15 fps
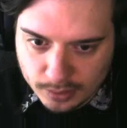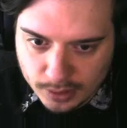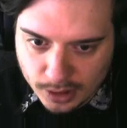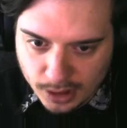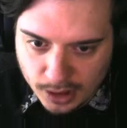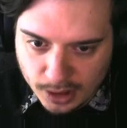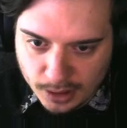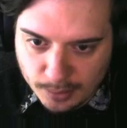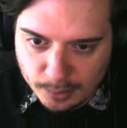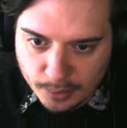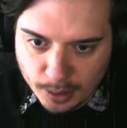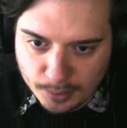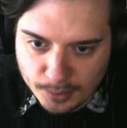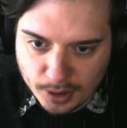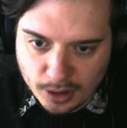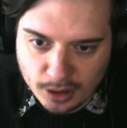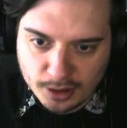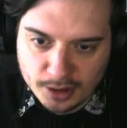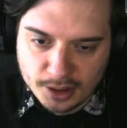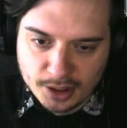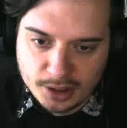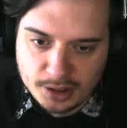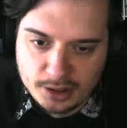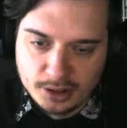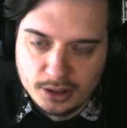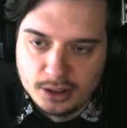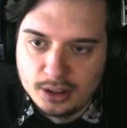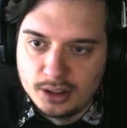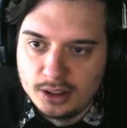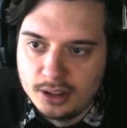and pumped color in there.
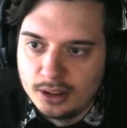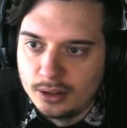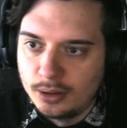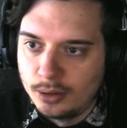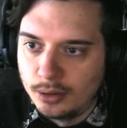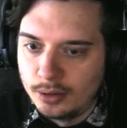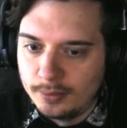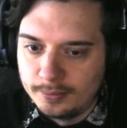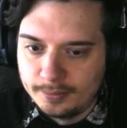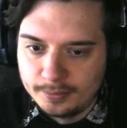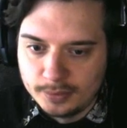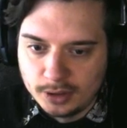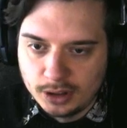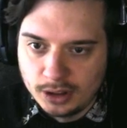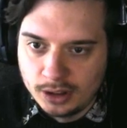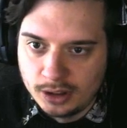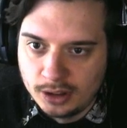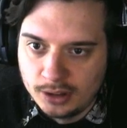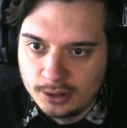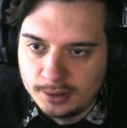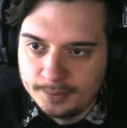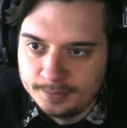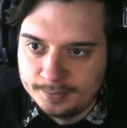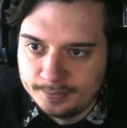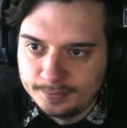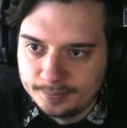Cool. So